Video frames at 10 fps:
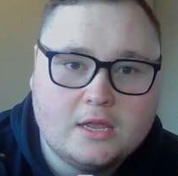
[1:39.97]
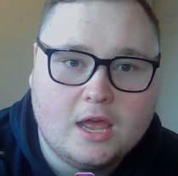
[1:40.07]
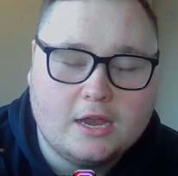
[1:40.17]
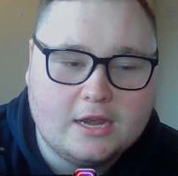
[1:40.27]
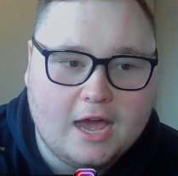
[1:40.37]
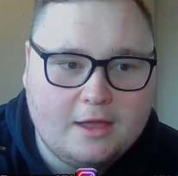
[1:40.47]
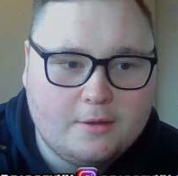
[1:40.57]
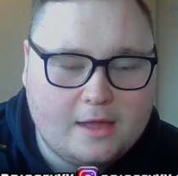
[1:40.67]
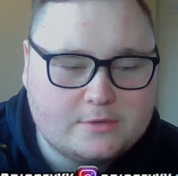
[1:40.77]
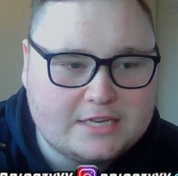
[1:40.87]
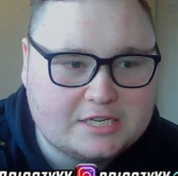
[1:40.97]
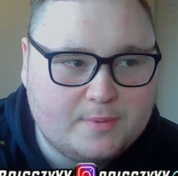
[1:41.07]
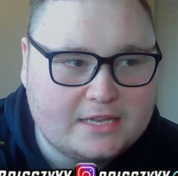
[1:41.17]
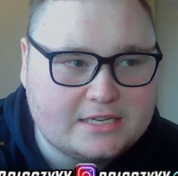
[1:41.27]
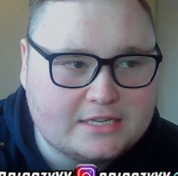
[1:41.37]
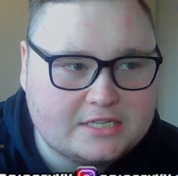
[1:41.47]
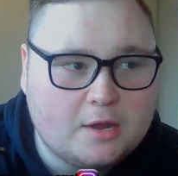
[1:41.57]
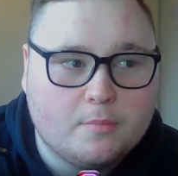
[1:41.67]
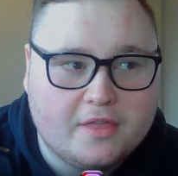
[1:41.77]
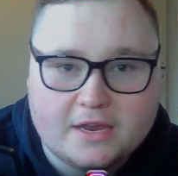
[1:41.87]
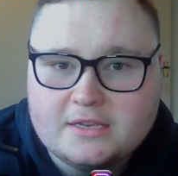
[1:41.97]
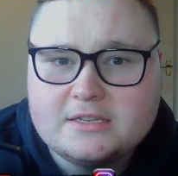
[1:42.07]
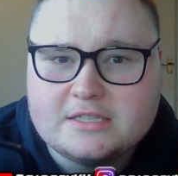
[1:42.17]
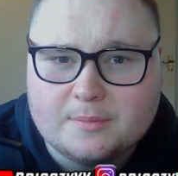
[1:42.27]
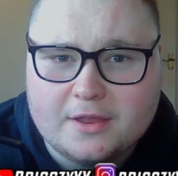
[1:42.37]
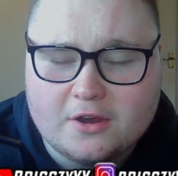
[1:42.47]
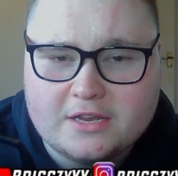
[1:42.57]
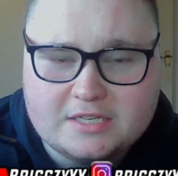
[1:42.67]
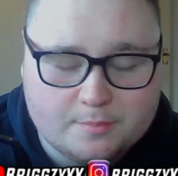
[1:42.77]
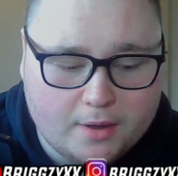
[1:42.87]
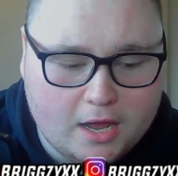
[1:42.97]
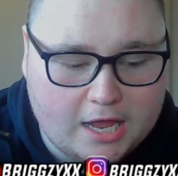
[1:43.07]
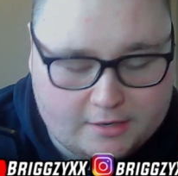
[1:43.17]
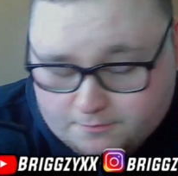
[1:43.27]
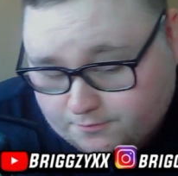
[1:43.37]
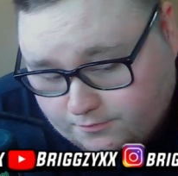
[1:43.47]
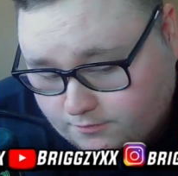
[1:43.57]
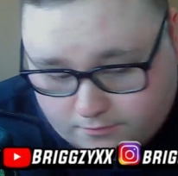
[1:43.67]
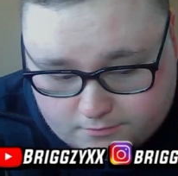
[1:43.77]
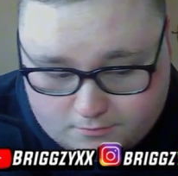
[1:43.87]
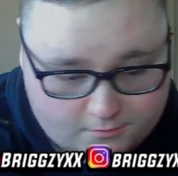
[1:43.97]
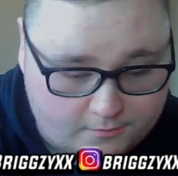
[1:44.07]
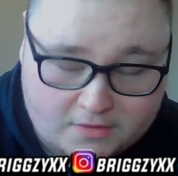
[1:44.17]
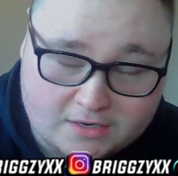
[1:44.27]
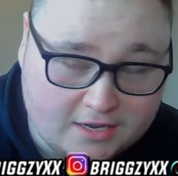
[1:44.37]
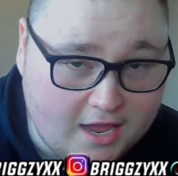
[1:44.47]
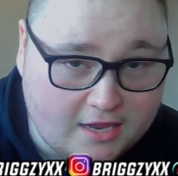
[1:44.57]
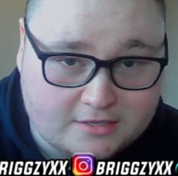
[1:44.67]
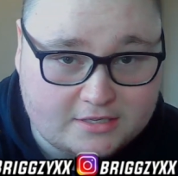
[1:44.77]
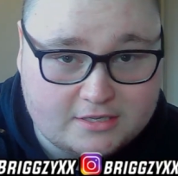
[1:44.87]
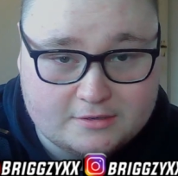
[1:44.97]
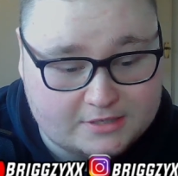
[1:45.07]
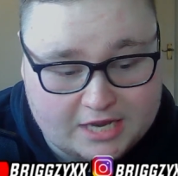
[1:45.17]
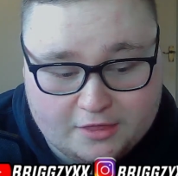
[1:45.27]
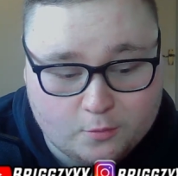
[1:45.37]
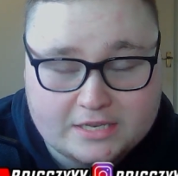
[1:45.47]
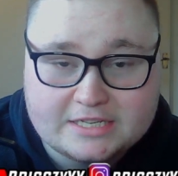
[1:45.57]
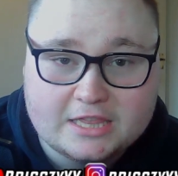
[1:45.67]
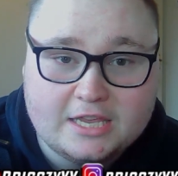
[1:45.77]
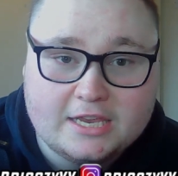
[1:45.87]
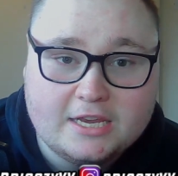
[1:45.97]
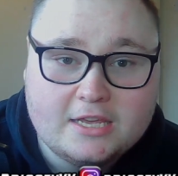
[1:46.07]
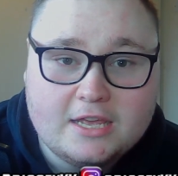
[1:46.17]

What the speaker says: And I was expecting something, to be honest, but yeah, Seth wins clean.